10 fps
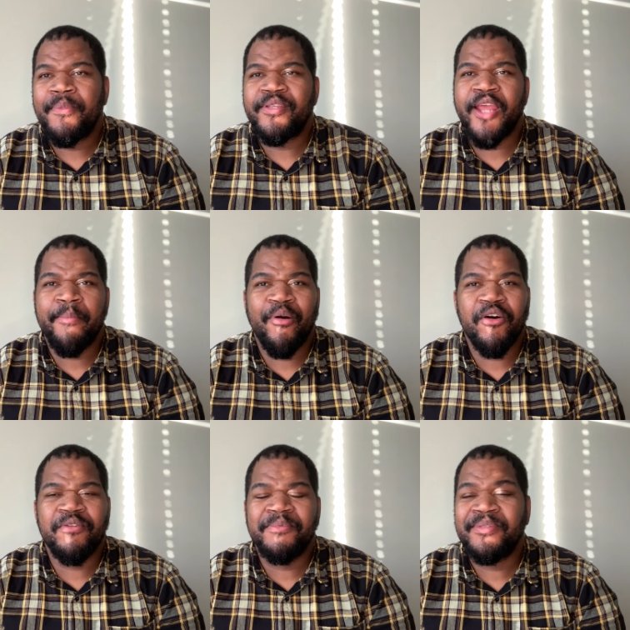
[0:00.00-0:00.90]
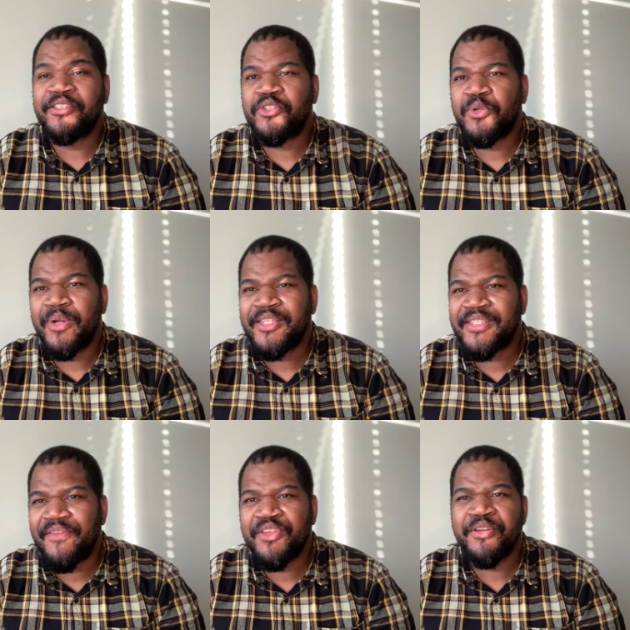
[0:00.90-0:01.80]
Jake Paul is
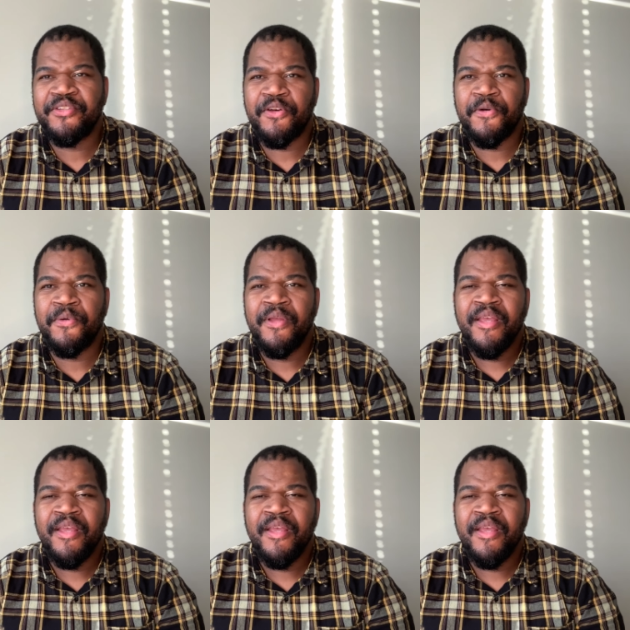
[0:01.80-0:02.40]
27 years old,